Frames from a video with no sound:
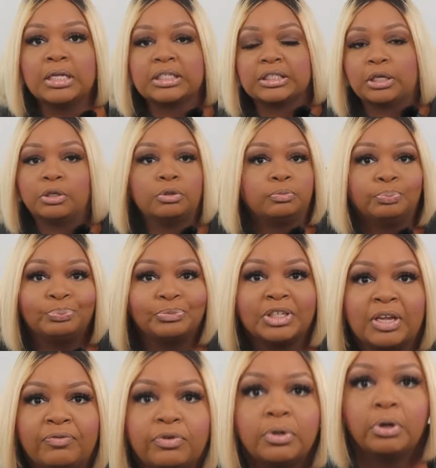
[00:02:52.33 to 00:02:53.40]
So
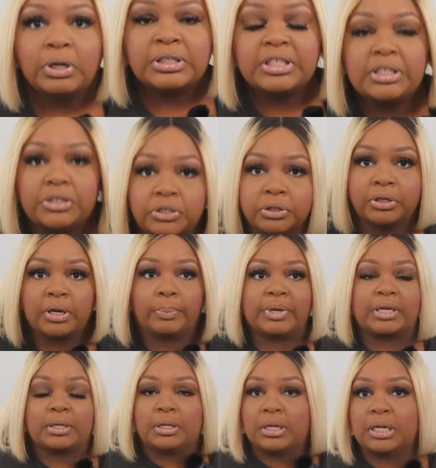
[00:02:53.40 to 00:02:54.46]
if you know a t-shirt, I
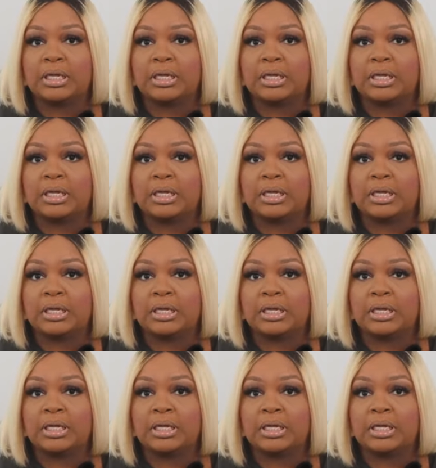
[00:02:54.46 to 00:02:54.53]
mean,